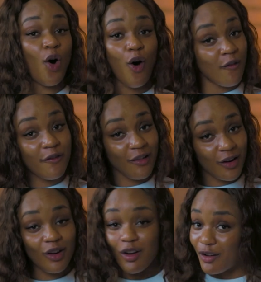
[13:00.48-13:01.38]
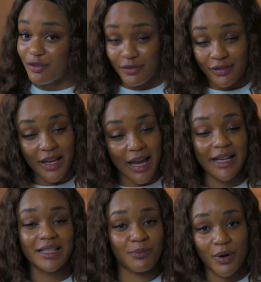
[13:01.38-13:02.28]
of love
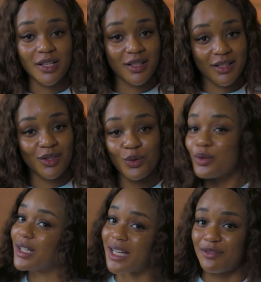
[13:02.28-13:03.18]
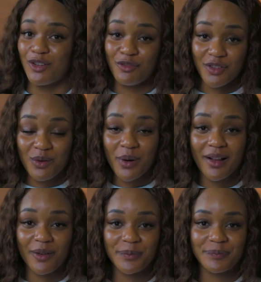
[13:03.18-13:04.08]
expressed through the gift of free
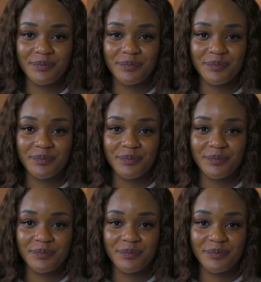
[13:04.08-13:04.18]
will.